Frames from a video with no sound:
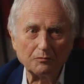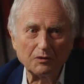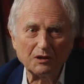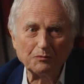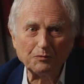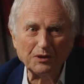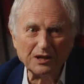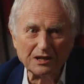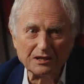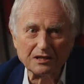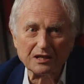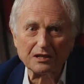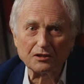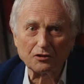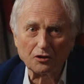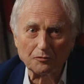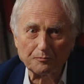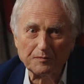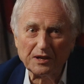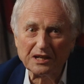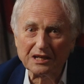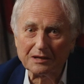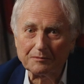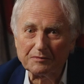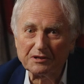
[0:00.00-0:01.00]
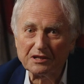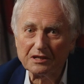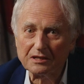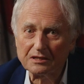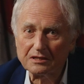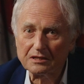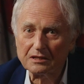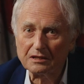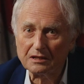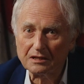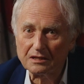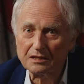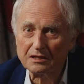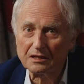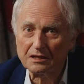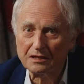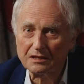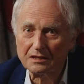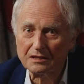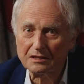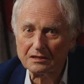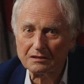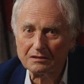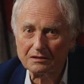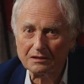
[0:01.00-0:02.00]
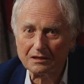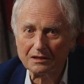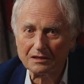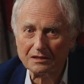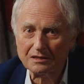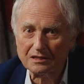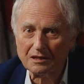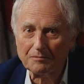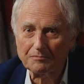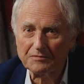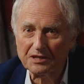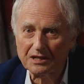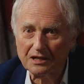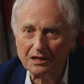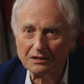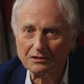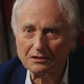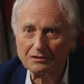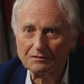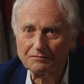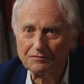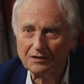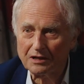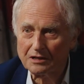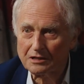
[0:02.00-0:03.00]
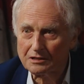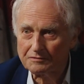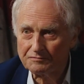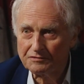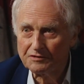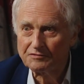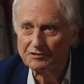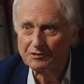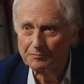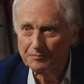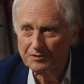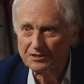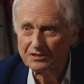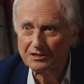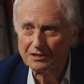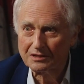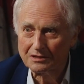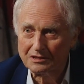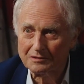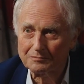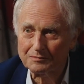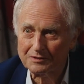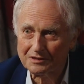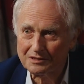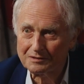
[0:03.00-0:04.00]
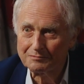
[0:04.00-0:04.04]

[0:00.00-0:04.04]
But when I say not many, I mean it's something under 50%.